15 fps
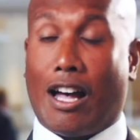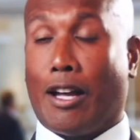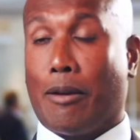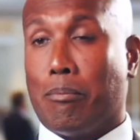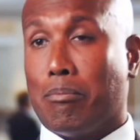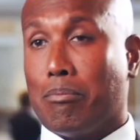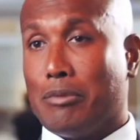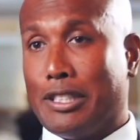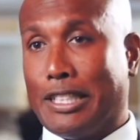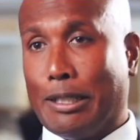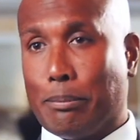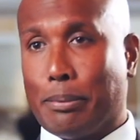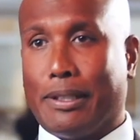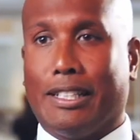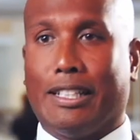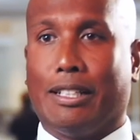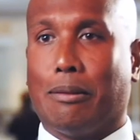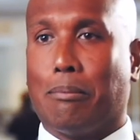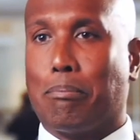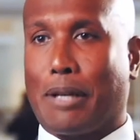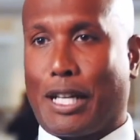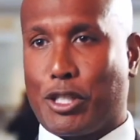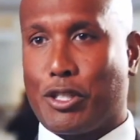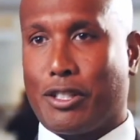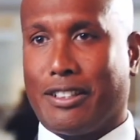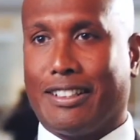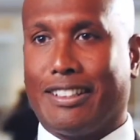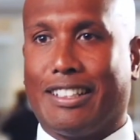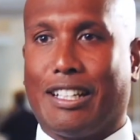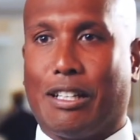I'm deeply
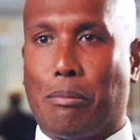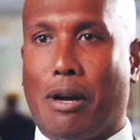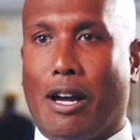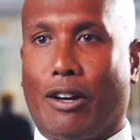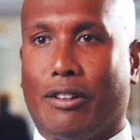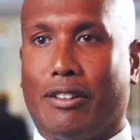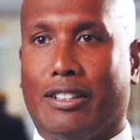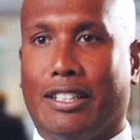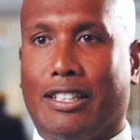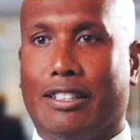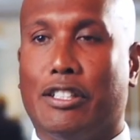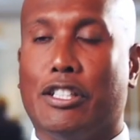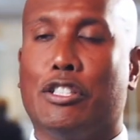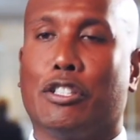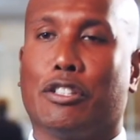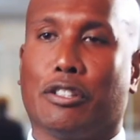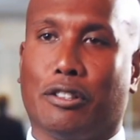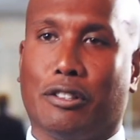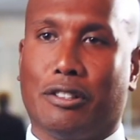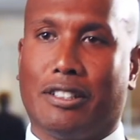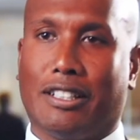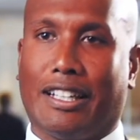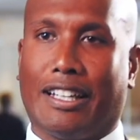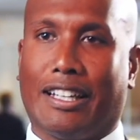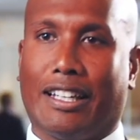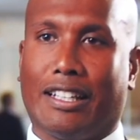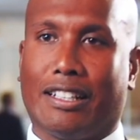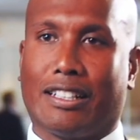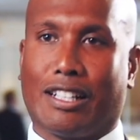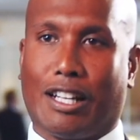passionate about the digital
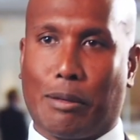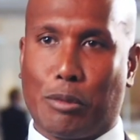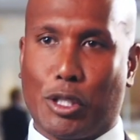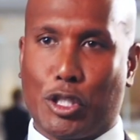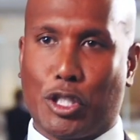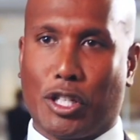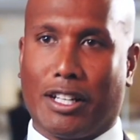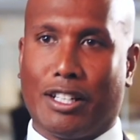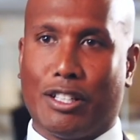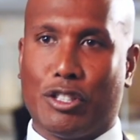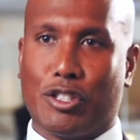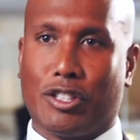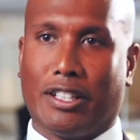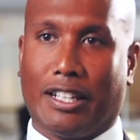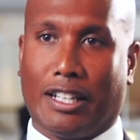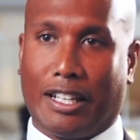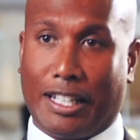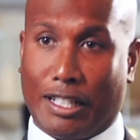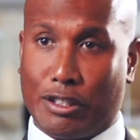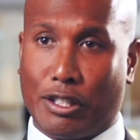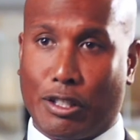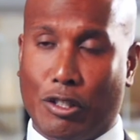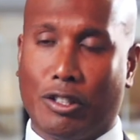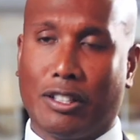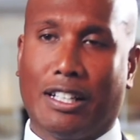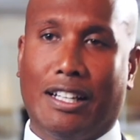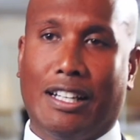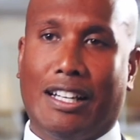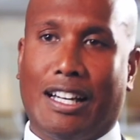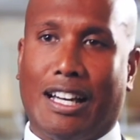and climate change uh, interlock.
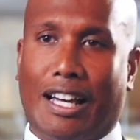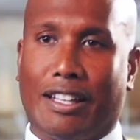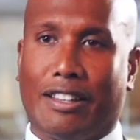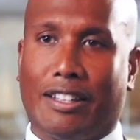I